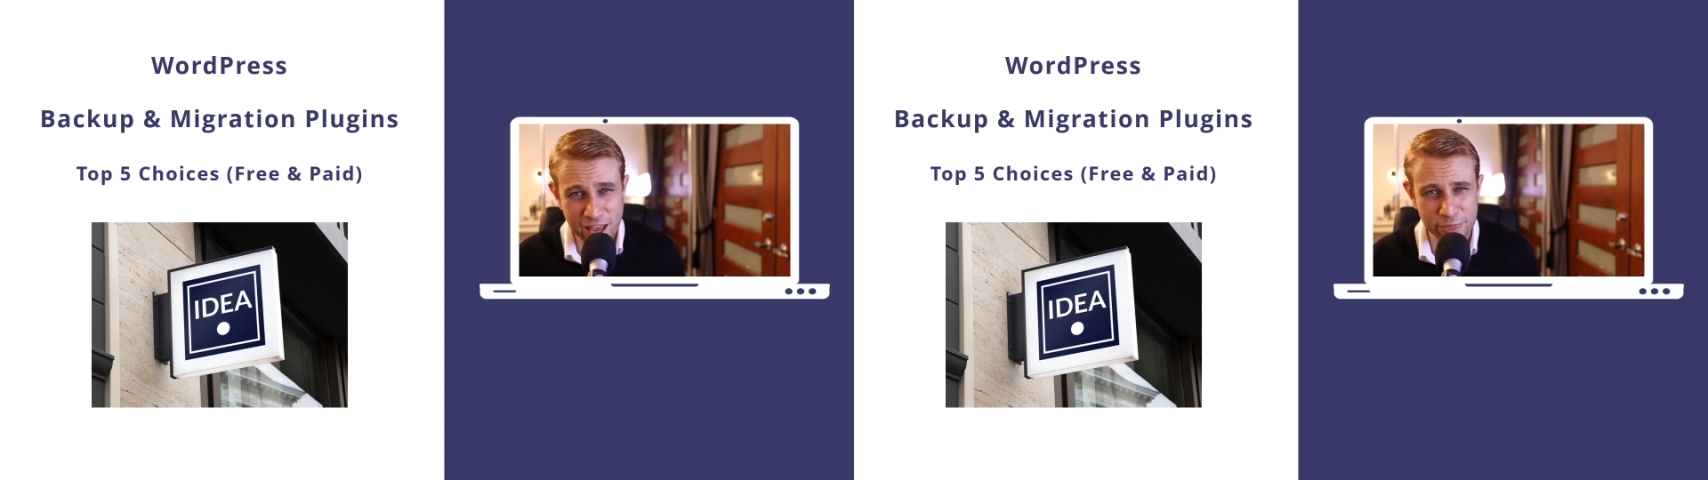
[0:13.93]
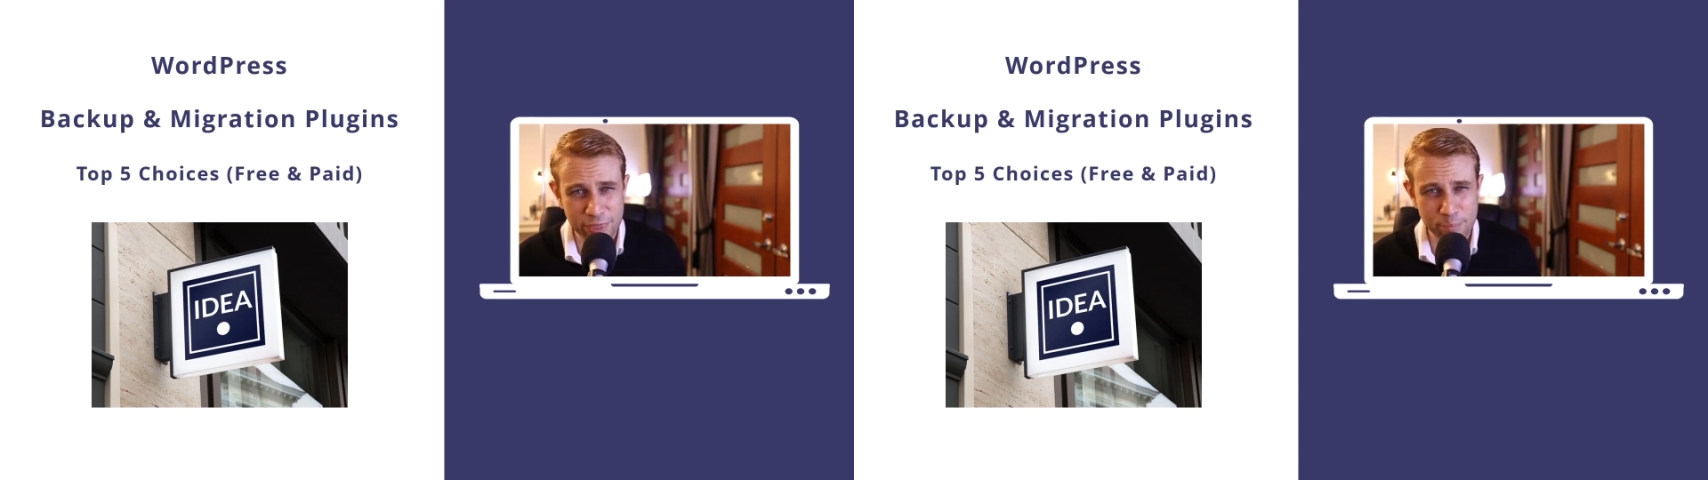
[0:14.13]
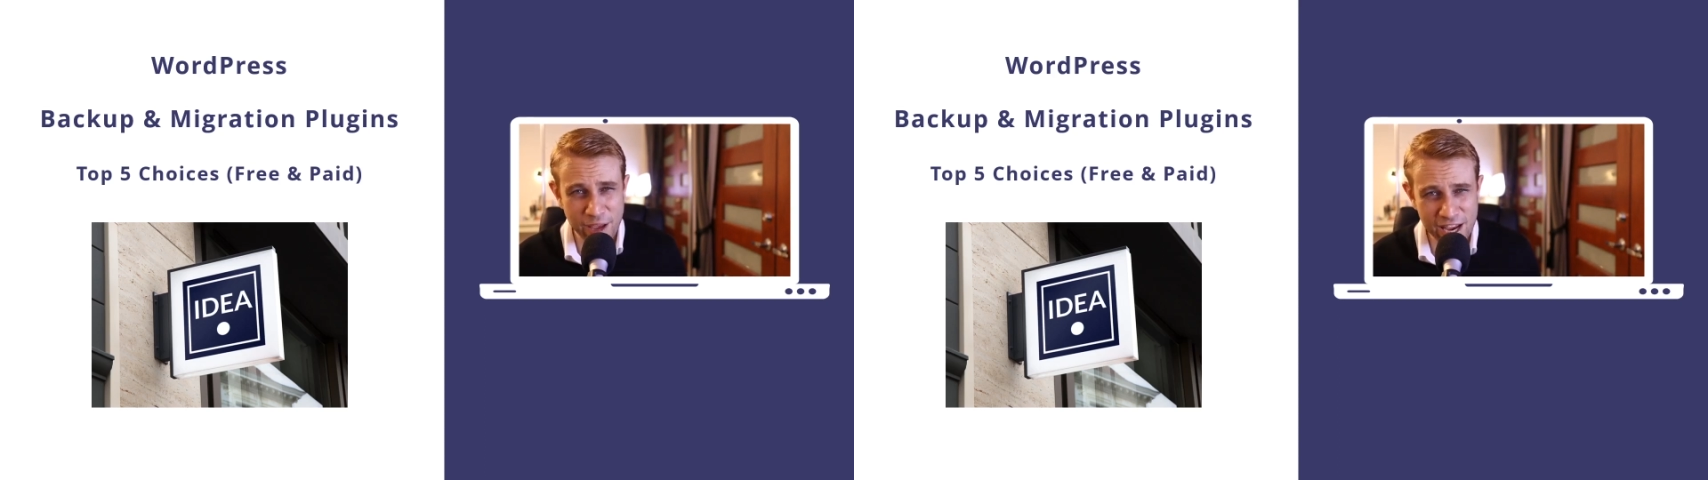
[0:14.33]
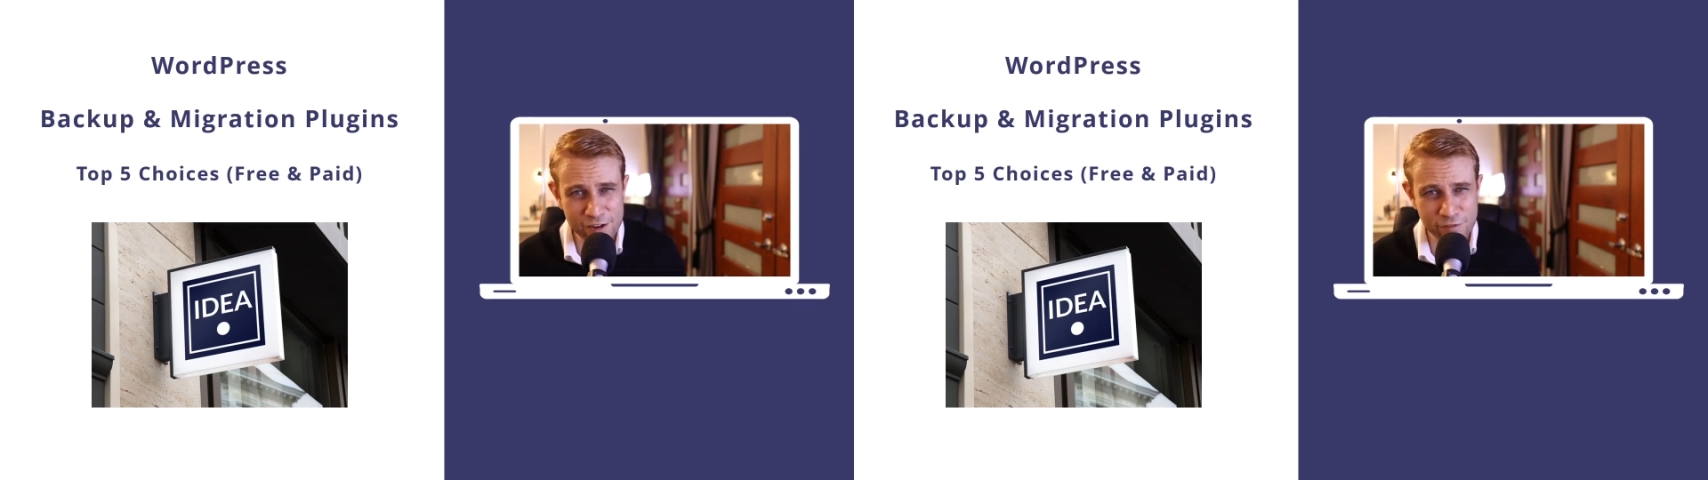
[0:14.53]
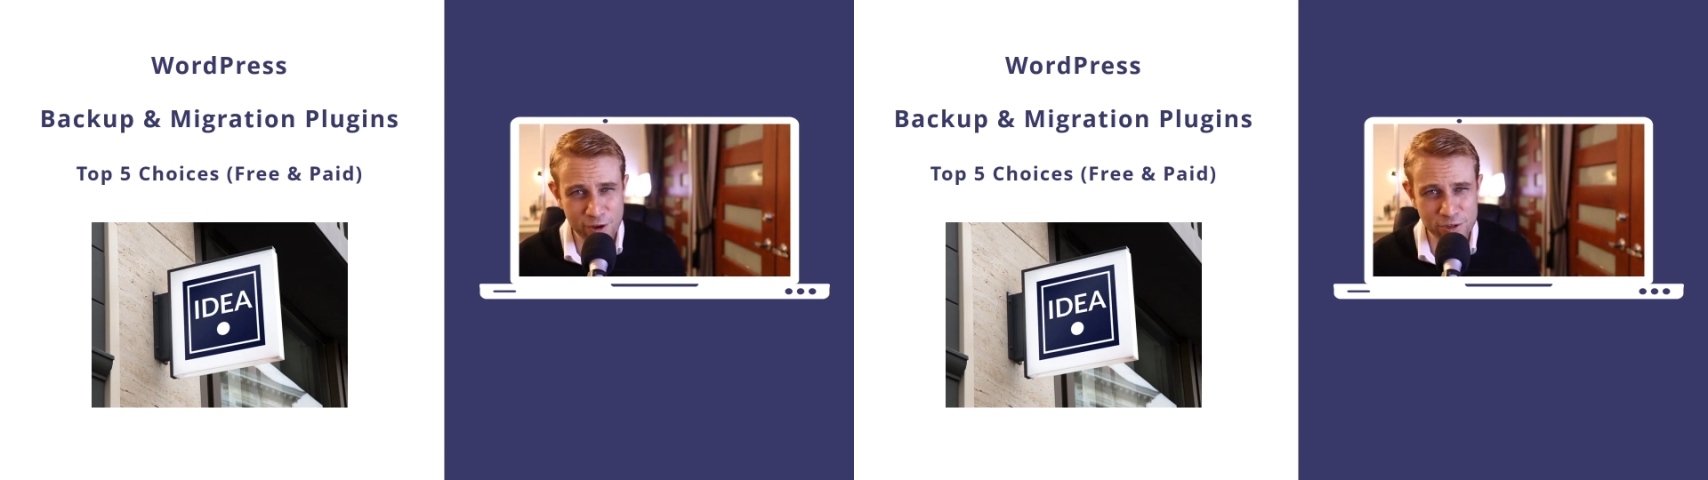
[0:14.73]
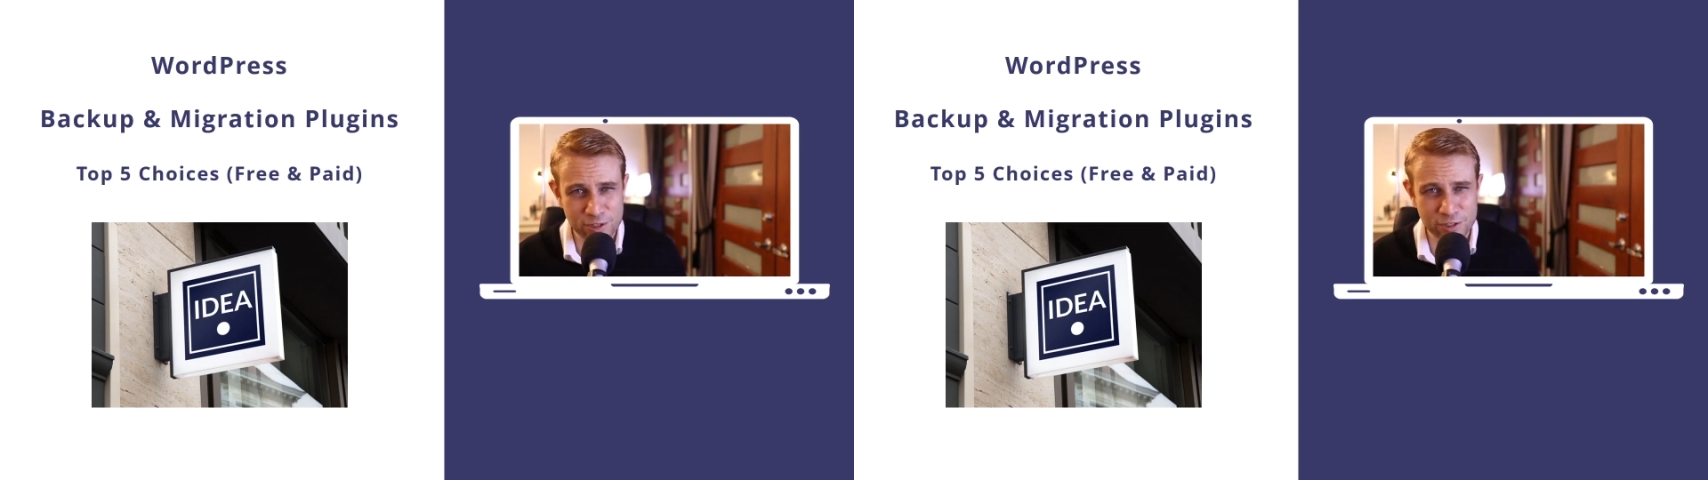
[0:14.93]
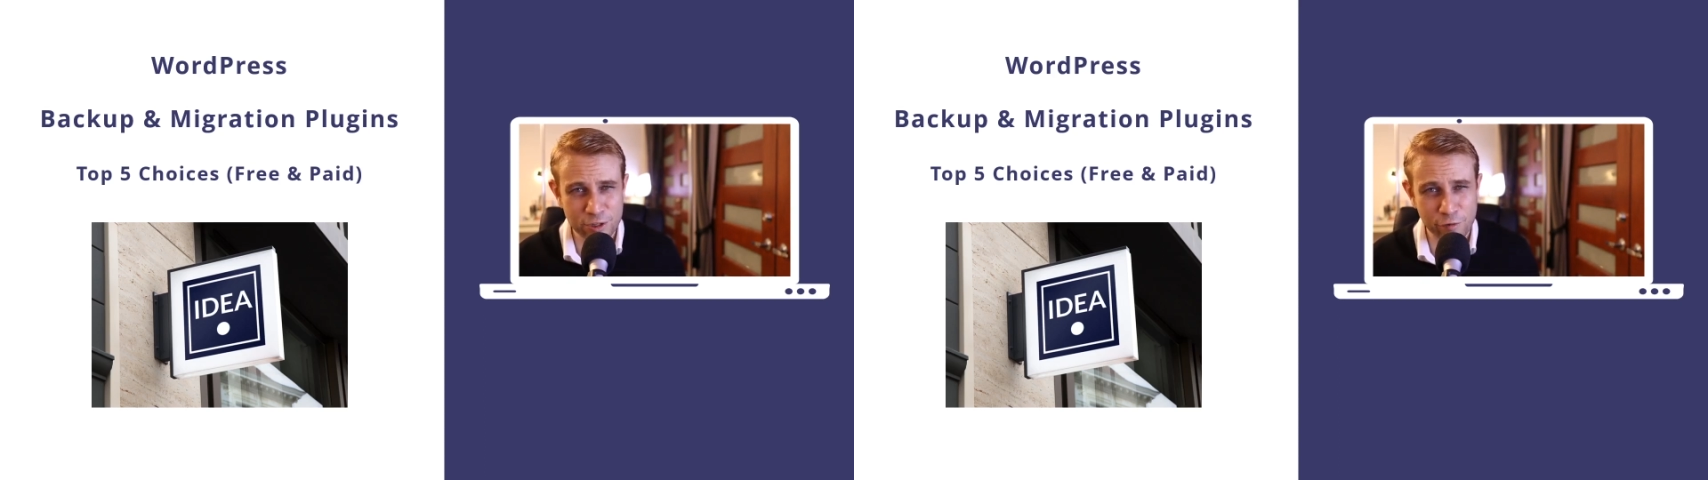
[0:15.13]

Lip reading: at the paid versions